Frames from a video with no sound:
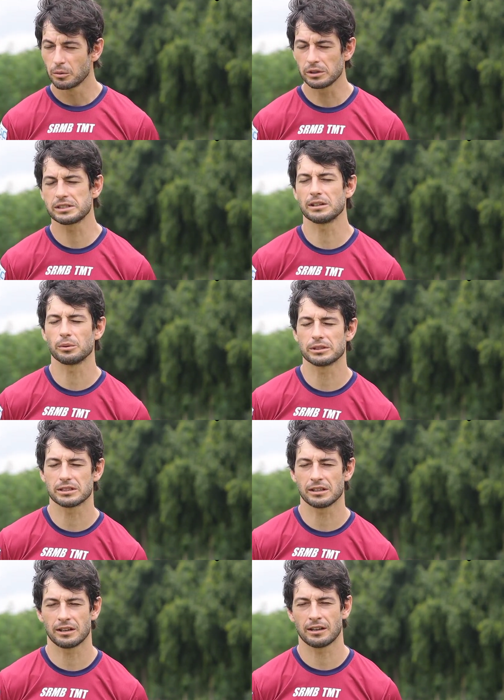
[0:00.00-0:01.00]
We'll
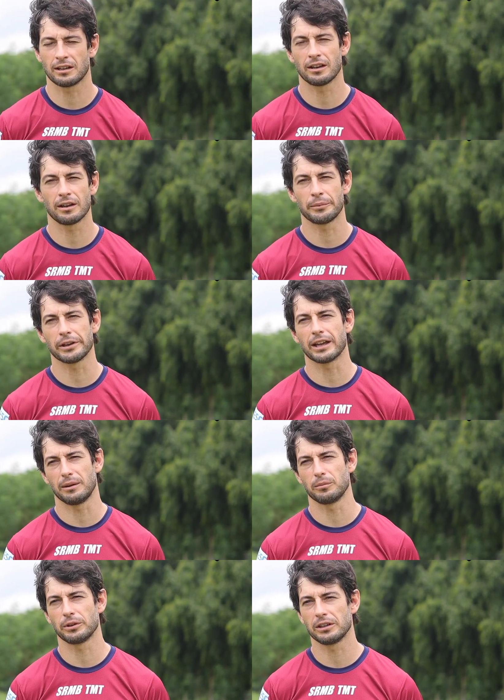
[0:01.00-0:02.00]
see every
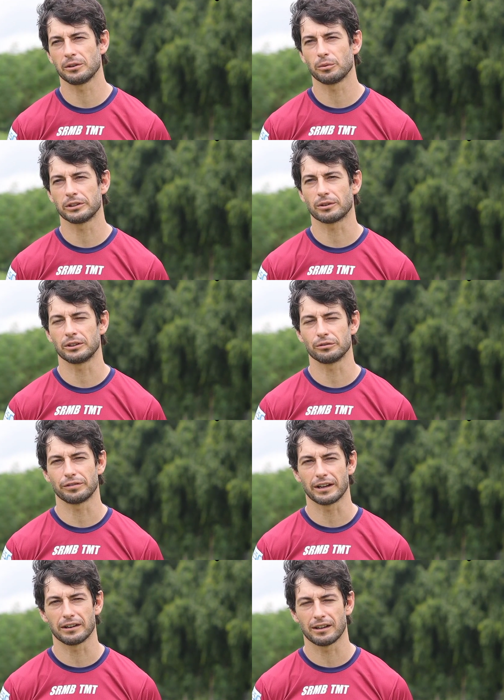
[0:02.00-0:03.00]
game, we try to
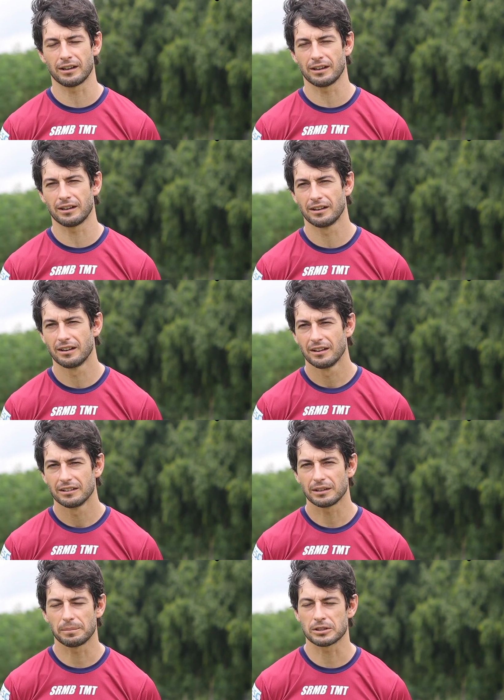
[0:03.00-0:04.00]
find
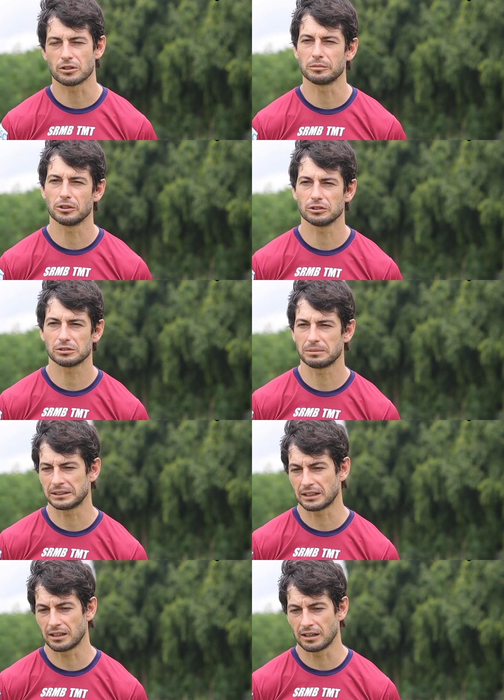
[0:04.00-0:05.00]
the best options,
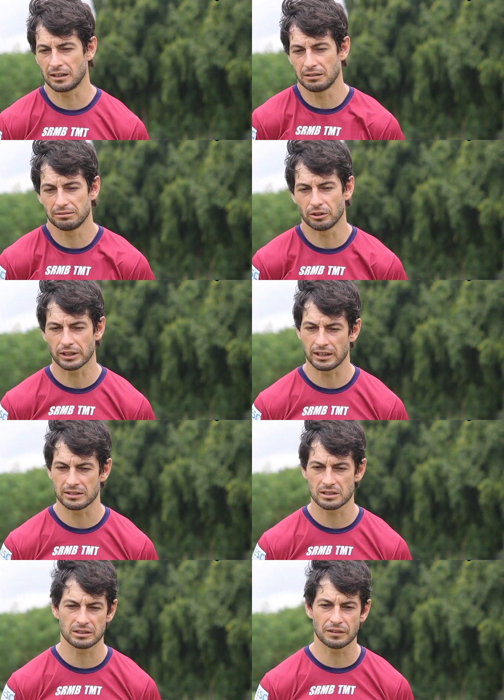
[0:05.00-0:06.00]
but
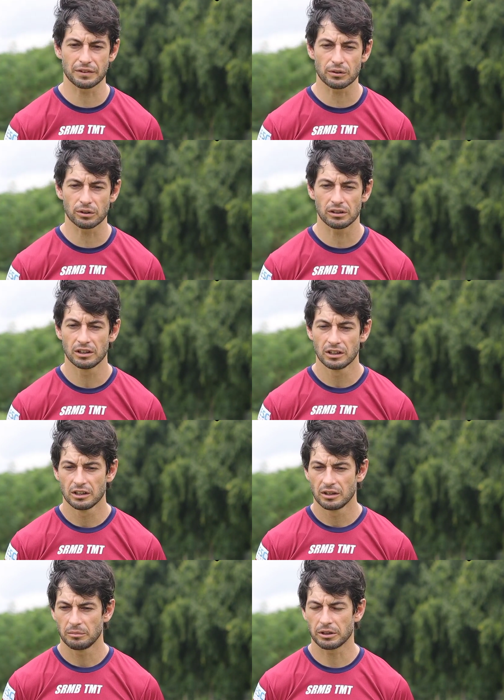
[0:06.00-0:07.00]
it's difficult
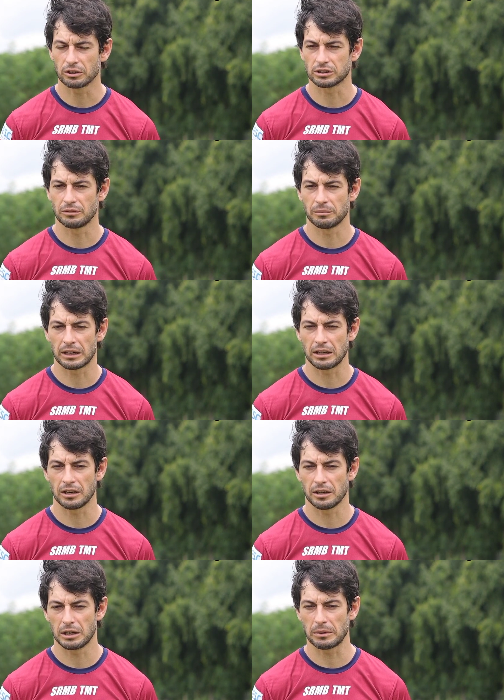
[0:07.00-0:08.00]
because in
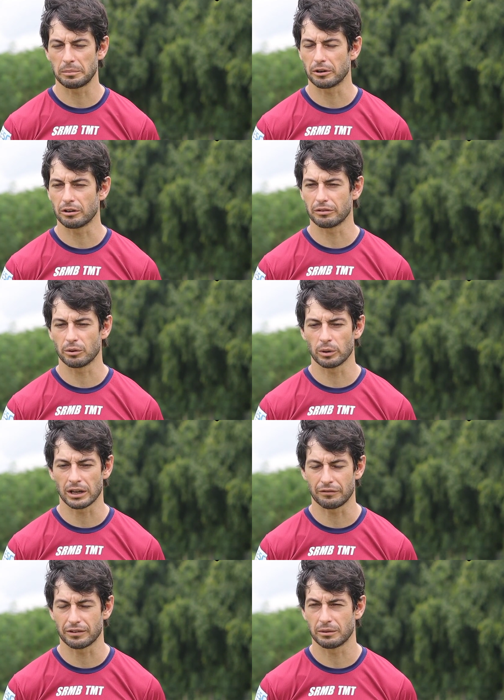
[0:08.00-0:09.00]
my point of view, we
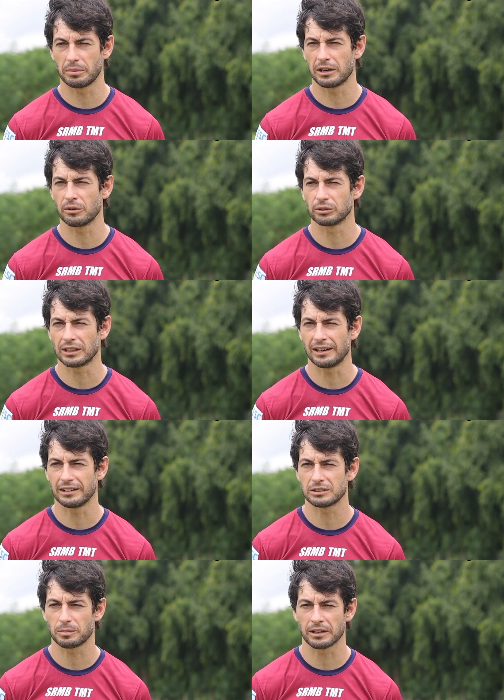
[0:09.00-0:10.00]
have a very good
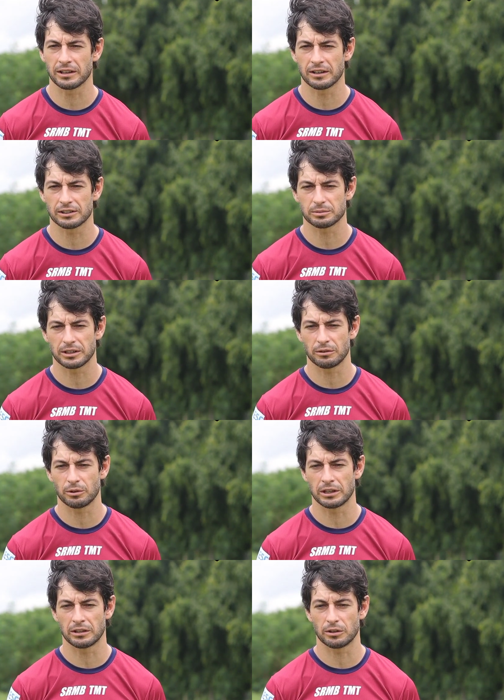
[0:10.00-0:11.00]
talent players, very
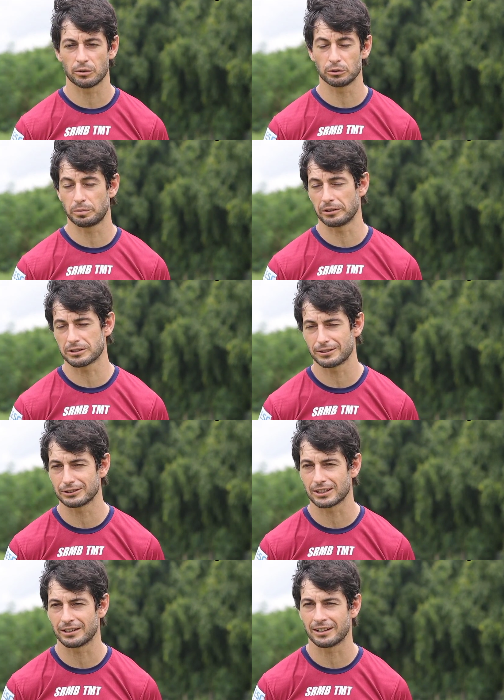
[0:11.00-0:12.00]
good
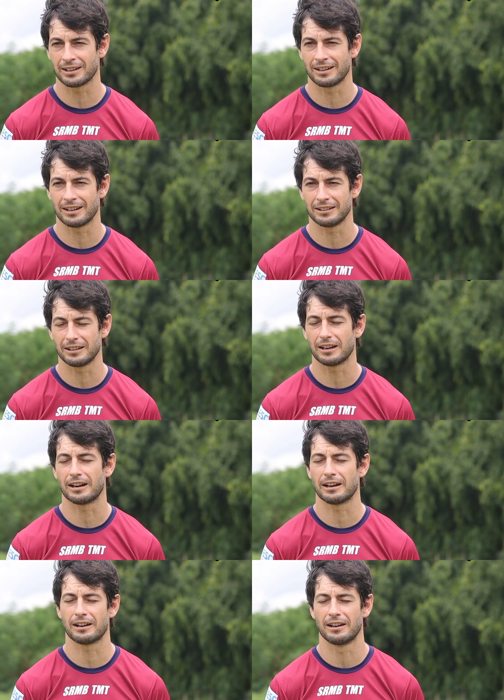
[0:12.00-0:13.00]
persons, and they
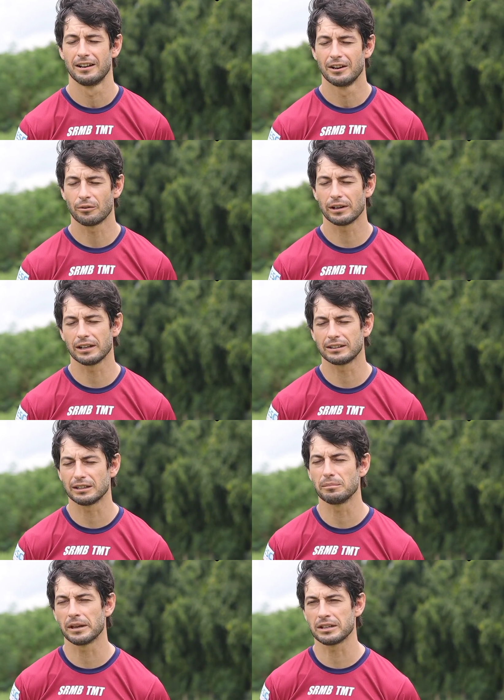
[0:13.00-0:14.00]
are really
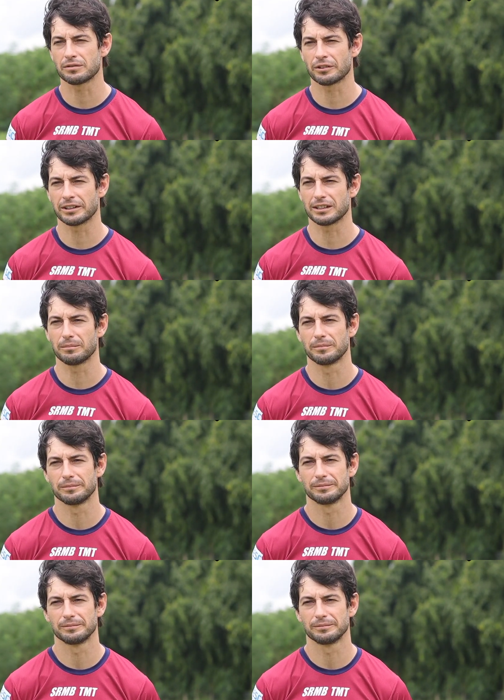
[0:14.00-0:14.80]
teammates for the team.